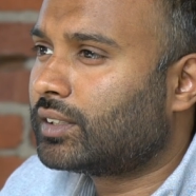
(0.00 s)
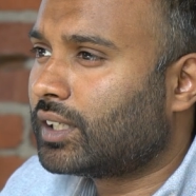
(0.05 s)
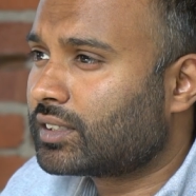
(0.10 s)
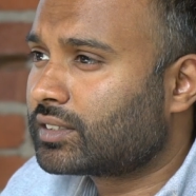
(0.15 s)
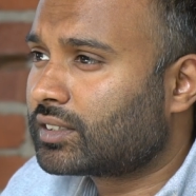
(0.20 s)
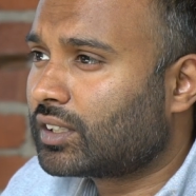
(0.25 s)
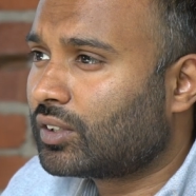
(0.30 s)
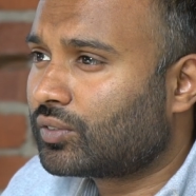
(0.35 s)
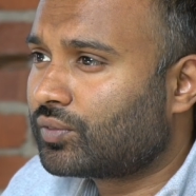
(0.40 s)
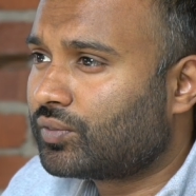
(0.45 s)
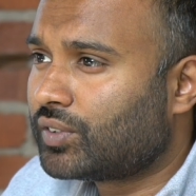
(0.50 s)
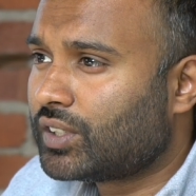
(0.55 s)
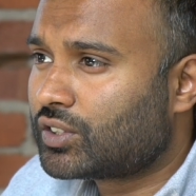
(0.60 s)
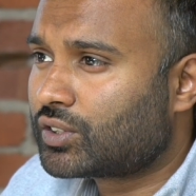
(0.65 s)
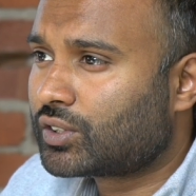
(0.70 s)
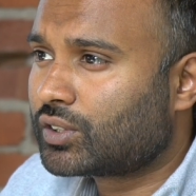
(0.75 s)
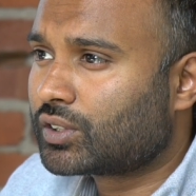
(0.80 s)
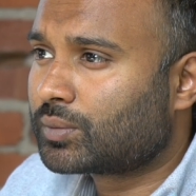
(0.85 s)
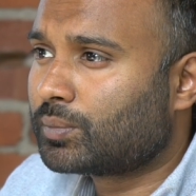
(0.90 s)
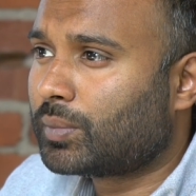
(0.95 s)
Test out
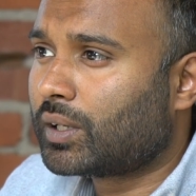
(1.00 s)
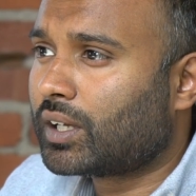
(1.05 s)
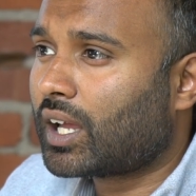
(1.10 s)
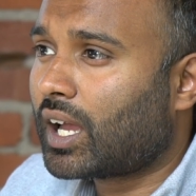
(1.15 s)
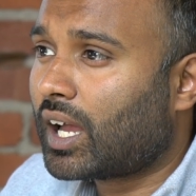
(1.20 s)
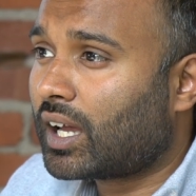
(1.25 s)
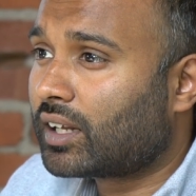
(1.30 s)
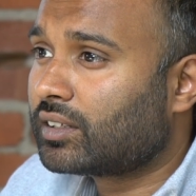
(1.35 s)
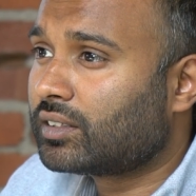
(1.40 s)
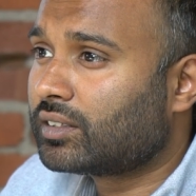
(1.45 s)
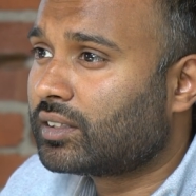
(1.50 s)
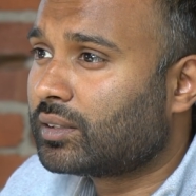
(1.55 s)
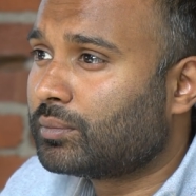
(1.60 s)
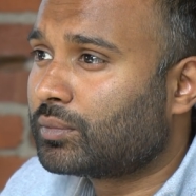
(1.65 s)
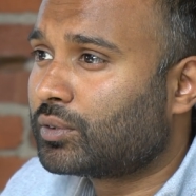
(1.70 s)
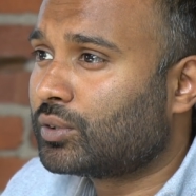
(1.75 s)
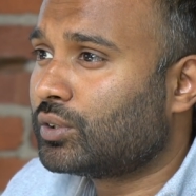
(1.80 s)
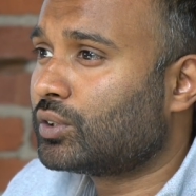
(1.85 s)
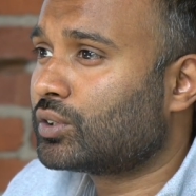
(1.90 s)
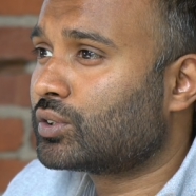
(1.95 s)
features by adding
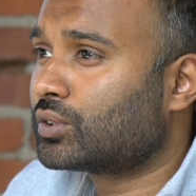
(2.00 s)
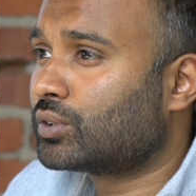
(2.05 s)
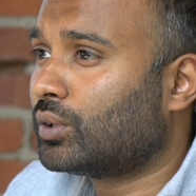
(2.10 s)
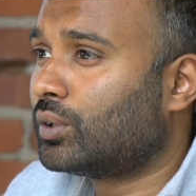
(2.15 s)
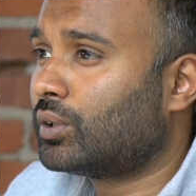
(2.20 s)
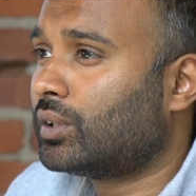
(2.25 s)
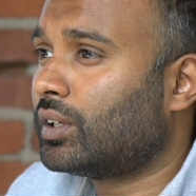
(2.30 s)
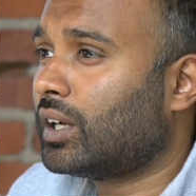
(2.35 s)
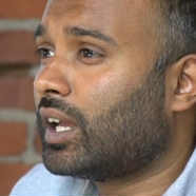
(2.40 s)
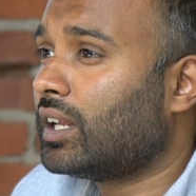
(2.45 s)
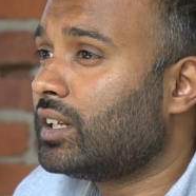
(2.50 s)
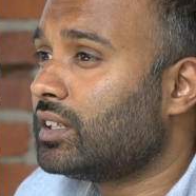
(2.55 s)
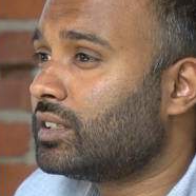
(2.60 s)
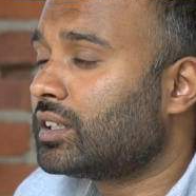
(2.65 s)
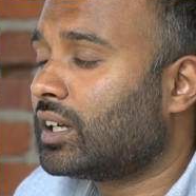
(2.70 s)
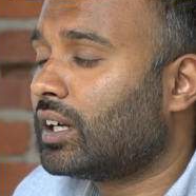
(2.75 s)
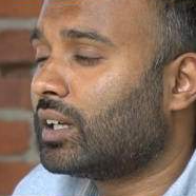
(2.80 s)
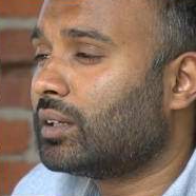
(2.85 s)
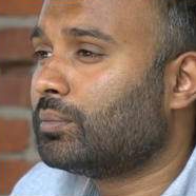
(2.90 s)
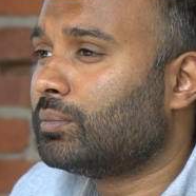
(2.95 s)
them to your store
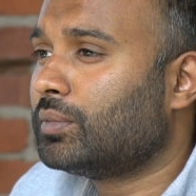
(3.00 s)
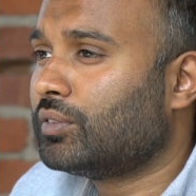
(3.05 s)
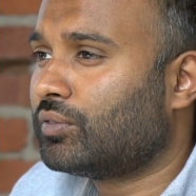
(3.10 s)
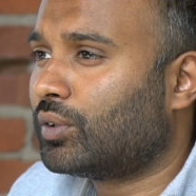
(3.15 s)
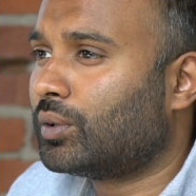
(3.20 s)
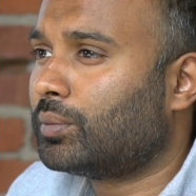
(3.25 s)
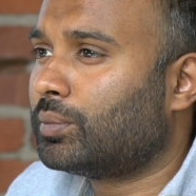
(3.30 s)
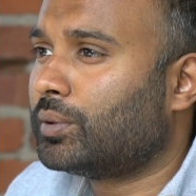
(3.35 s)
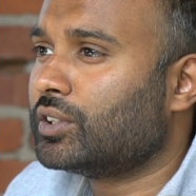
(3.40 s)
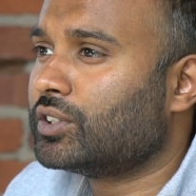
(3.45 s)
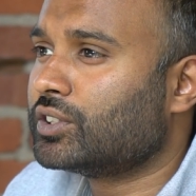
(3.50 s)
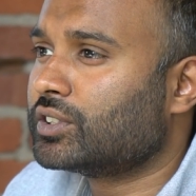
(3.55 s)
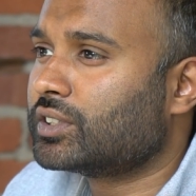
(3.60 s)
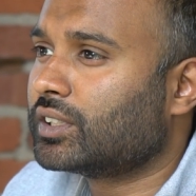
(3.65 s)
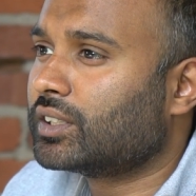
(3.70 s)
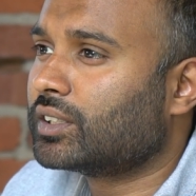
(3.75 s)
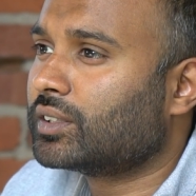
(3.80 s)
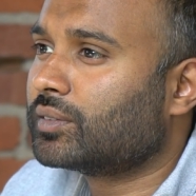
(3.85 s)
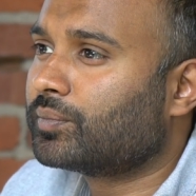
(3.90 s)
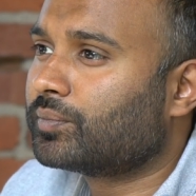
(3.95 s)
anytime before
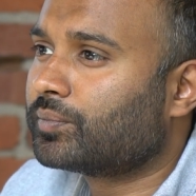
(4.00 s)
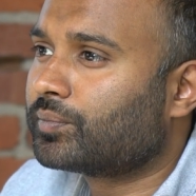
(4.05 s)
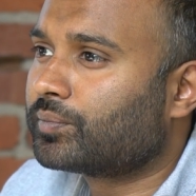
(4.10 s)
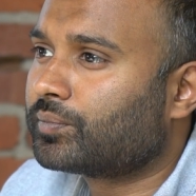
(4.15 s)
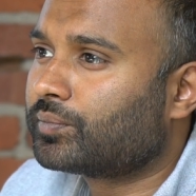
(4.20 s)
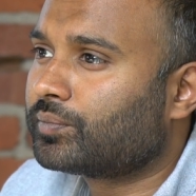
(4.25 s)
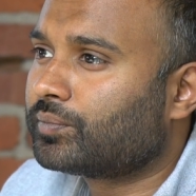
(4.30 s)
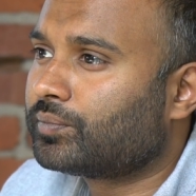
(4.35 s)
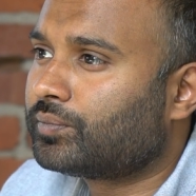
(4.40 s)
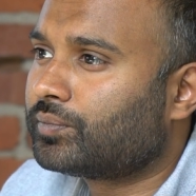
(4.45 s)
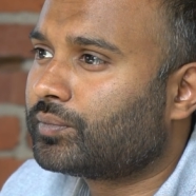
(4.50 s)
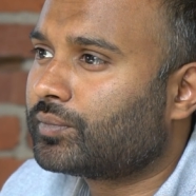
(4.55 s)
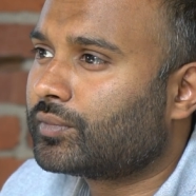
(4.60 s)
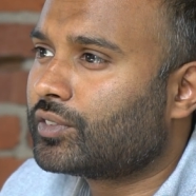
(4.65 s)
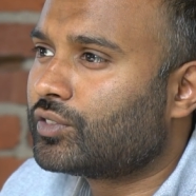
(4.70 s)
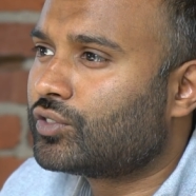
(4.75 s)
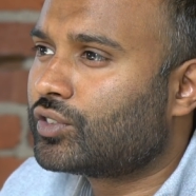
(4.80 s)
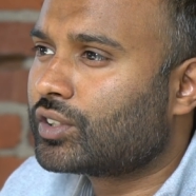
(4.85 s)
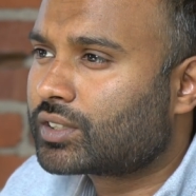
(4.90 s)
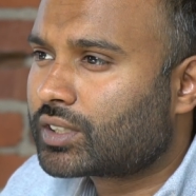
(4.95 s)
purchasing.
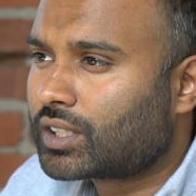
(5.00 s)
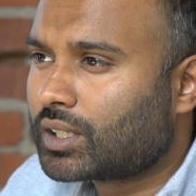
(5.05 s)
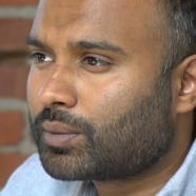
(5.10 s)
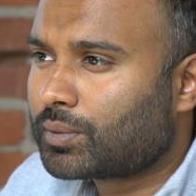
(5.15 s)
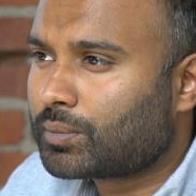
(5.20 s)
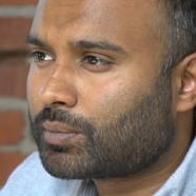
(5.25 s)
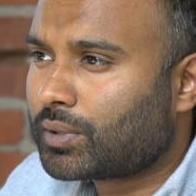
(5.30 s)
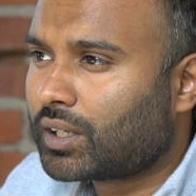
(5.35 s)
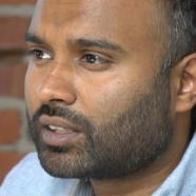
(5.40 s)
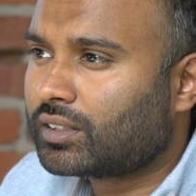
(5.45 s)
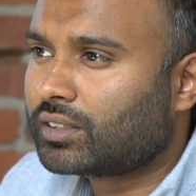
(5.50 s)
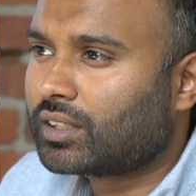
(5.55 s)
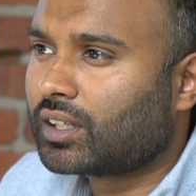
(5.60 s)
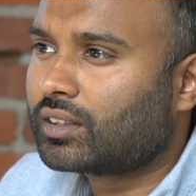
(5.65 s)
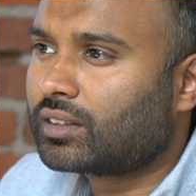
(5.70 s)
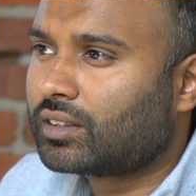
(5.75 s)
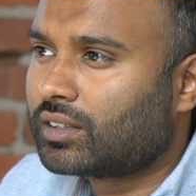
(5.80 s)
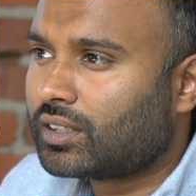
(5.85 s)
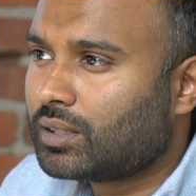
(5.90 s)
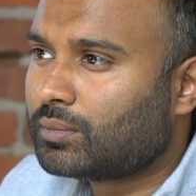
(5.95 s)
Just keep in mind
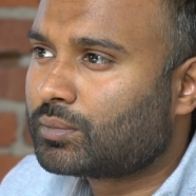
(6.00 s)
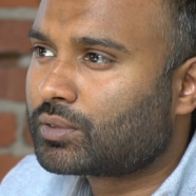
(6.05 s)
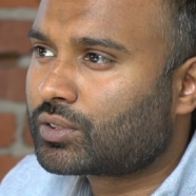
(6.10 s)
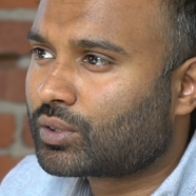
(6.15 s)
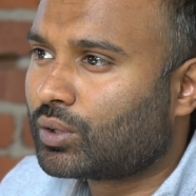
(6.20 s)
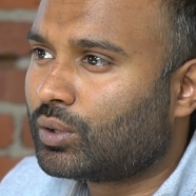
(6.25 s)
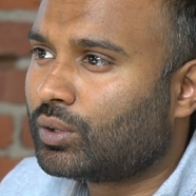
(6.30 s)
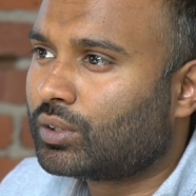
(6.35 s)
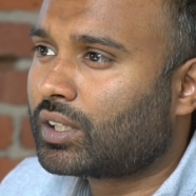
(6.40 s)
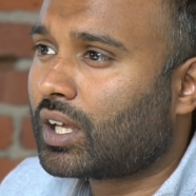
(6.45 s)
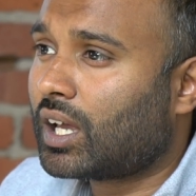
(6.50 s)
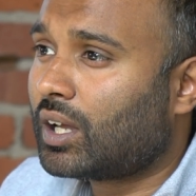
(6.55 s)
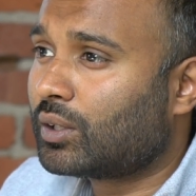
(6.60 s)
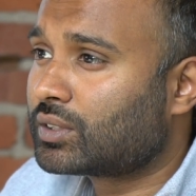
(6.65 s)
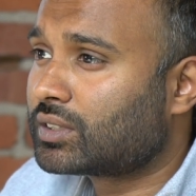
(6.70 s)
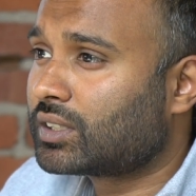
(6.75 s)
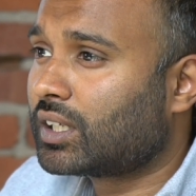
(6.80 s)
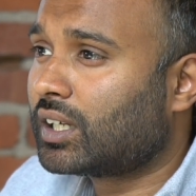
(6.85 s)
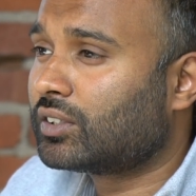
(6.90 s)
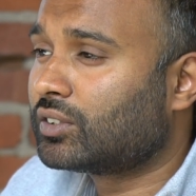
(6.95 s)
that themes sold
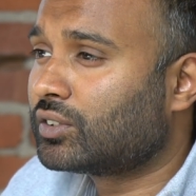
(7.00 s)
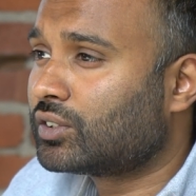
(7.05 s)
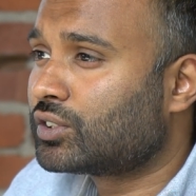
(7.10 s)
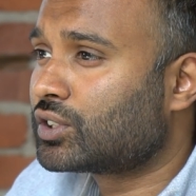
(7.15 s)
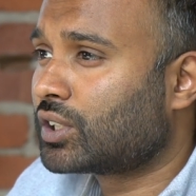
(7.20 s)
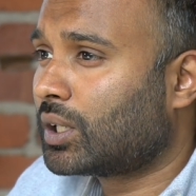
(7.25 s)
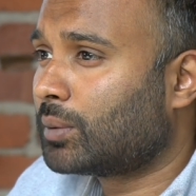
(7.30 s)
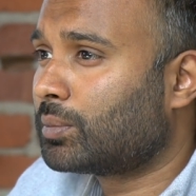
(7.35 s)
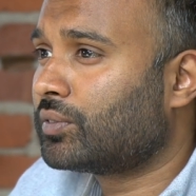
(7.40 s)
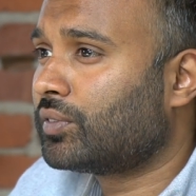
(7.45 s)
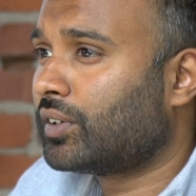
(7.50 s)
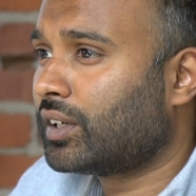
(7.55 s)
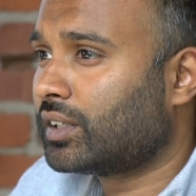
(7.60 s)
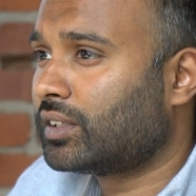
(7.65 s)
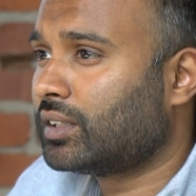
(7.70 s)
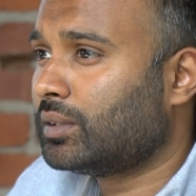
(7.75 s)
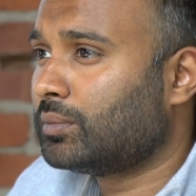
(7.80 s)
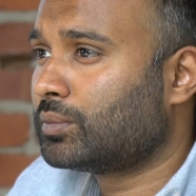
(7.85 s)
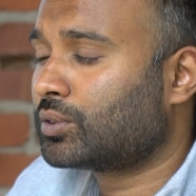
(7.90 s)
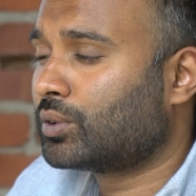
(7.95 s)
outside of the Shopify
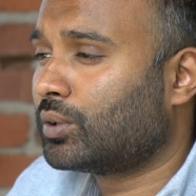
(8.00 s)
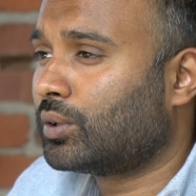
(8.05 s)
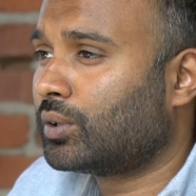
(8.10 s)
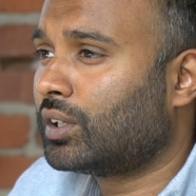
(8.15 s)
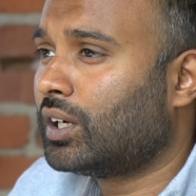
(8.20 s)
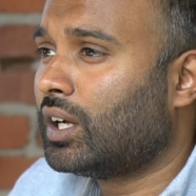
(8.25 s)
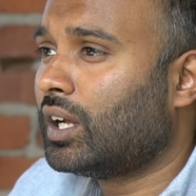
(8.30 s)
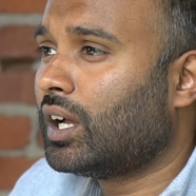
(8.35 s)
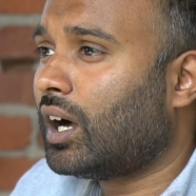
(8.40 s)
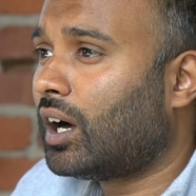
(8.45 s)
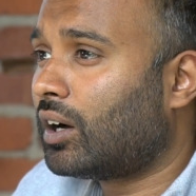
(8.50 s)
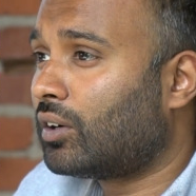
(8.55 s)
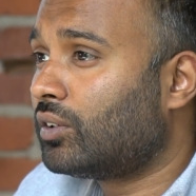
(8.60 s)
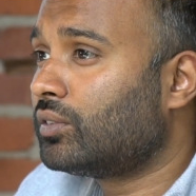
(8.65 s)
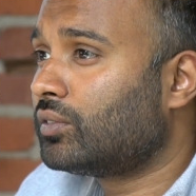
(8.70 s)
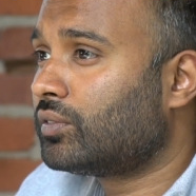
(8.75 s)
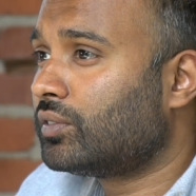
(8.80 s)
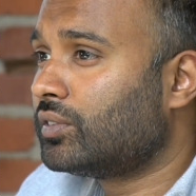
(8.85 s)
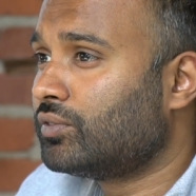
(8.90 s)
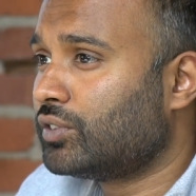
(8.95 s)
theme store
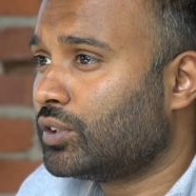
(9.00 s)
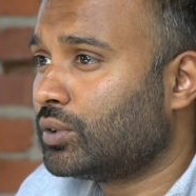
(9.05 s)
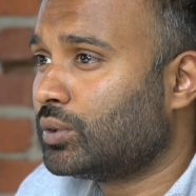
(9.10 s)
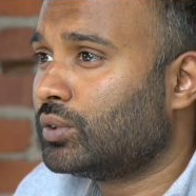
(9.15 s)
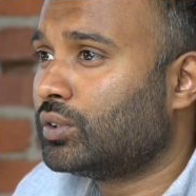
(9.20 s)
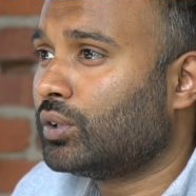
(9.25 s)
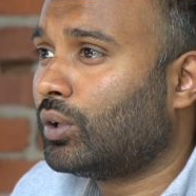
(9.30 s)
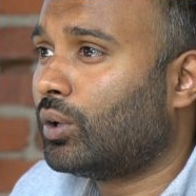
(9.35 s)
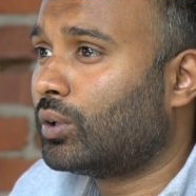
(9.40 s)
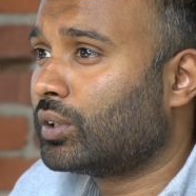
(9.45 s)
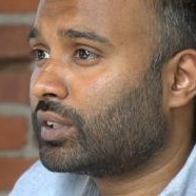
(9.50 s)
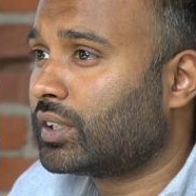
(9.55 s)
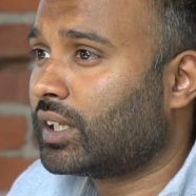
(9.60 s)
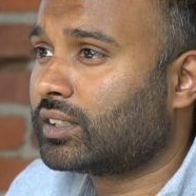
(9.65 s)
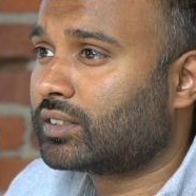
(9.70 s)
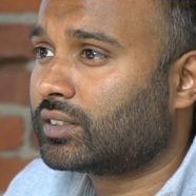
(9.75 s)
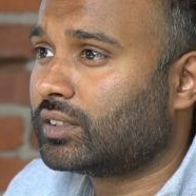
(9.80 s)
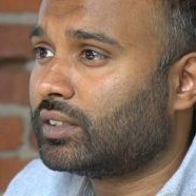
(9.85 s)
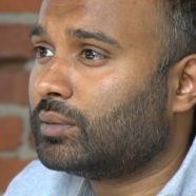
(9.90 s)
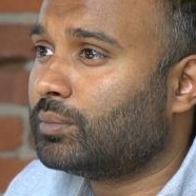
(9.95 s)
aren't reviewed or
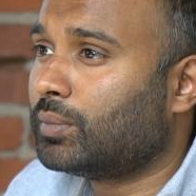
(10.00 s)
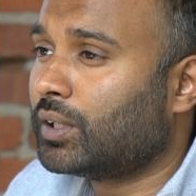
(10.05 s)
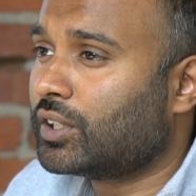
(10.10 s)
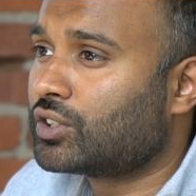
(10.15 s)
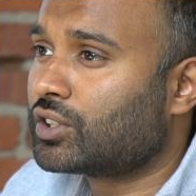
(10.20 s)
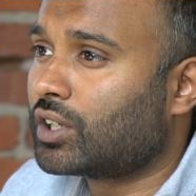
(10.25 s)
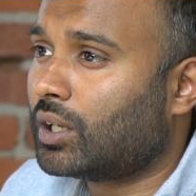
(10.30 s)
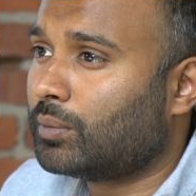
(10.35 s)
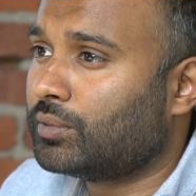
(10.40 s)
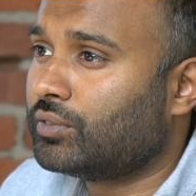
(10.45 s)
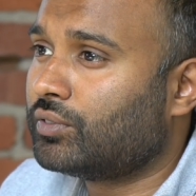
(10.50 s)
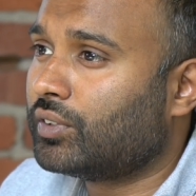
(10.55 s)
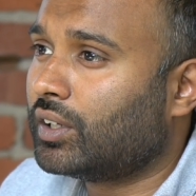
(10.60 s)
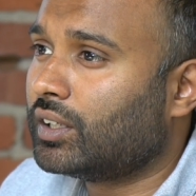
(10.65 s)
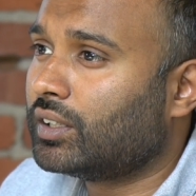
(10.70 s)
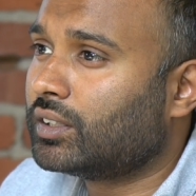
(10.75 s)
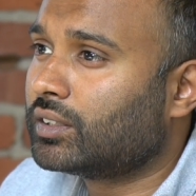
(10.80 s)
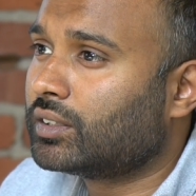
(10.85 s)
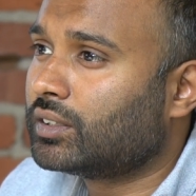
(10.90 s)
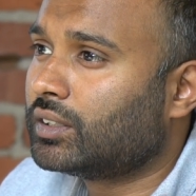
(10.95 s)
tested by
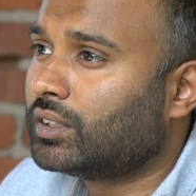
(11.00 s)
Shopify.